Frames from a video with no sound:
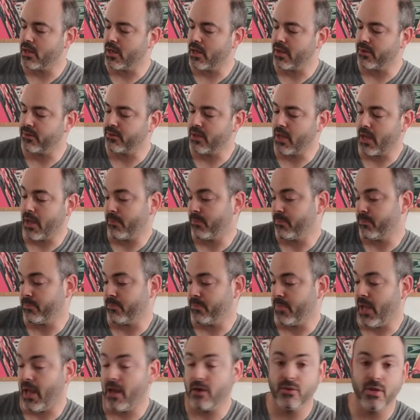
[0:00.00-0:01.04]

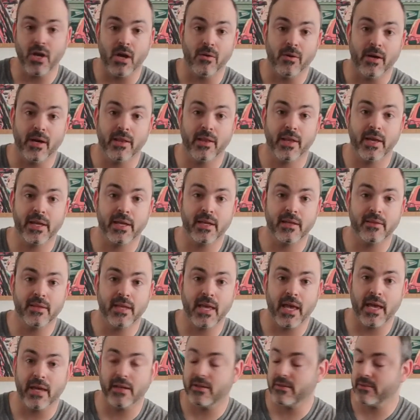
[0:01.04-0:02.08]
I don't know. I like it.
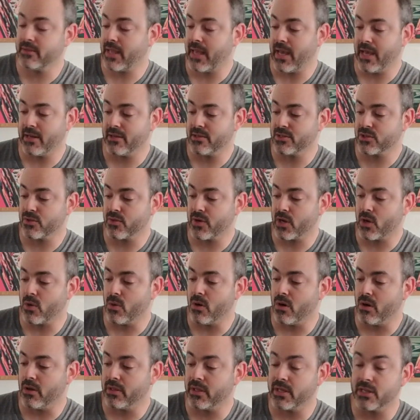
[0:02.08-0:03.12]
Canon's great
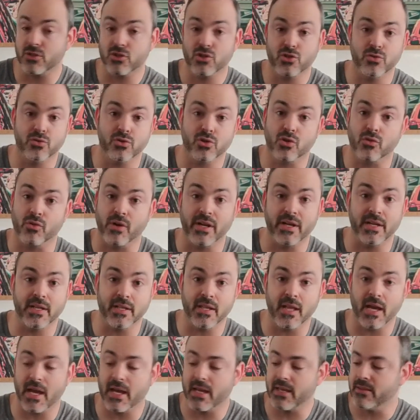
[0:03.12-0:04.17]
quality. It shoots great at
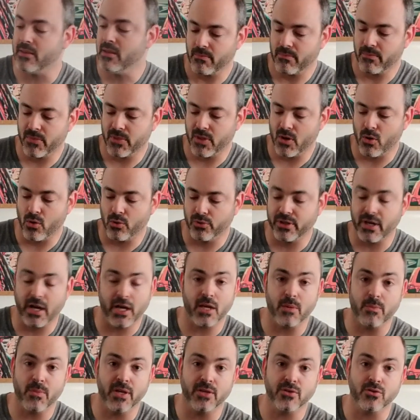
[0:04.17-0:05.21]
night. The whole
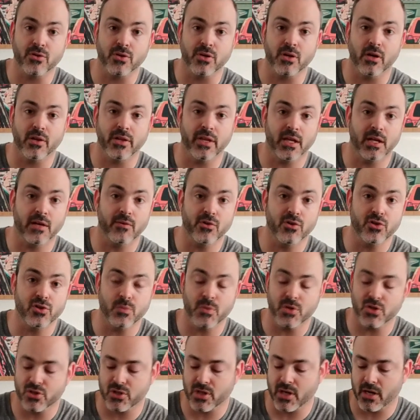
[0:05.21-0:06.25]
documentary, all the interviews have
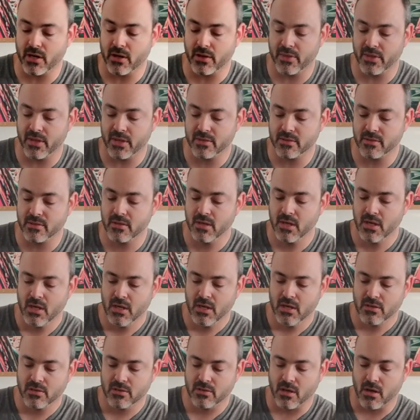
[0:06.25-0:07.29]
been shot on this.
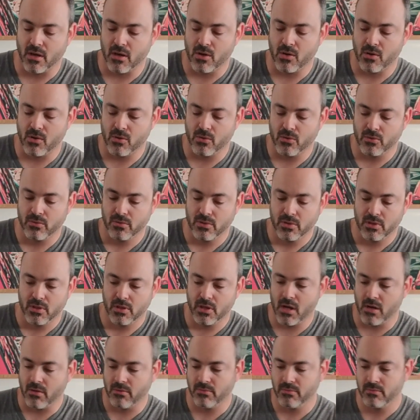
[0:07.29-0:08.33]
So,
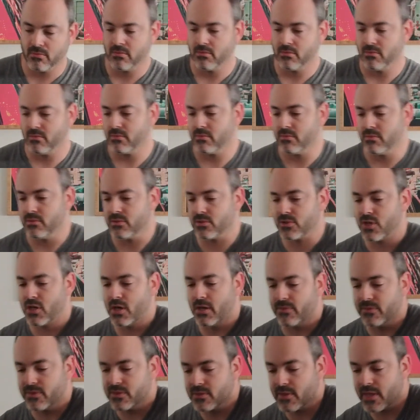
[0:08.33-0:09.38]
it's
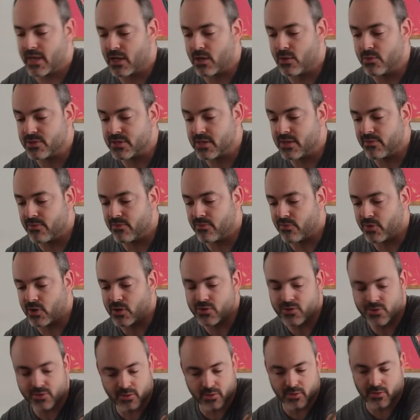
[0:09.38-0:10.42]
good. So that goes in
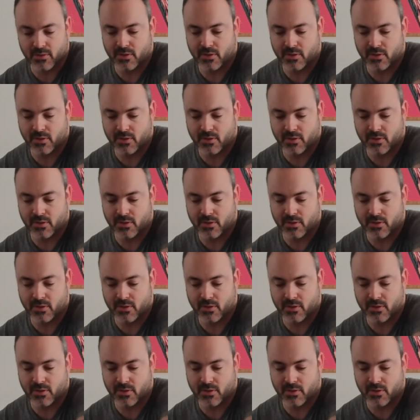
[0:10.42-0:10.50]
first.